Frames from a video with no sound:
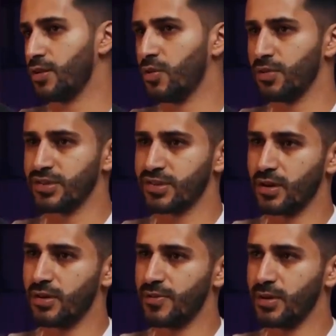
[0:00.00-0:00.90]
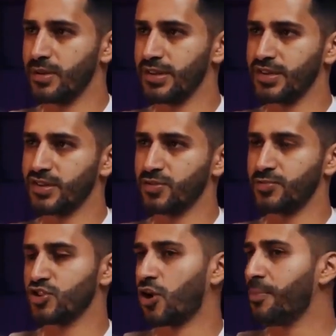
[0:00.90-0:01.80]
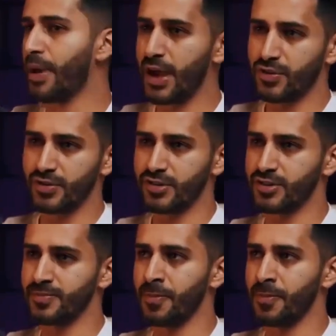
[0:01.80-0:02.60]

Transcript: all this stuff and these chart patterns.